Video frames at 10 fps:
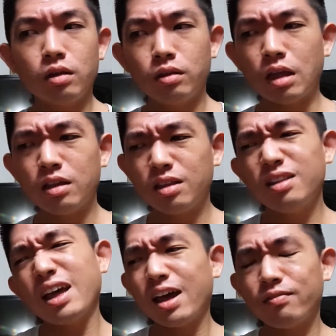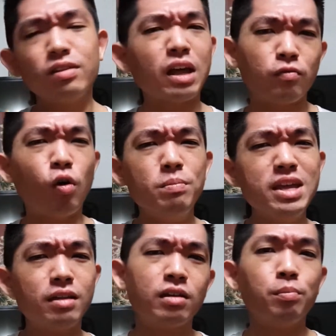they have, like for
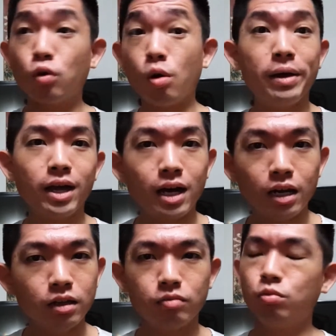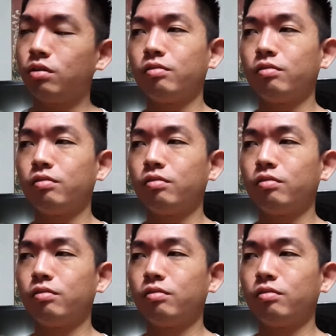me example, Command Colors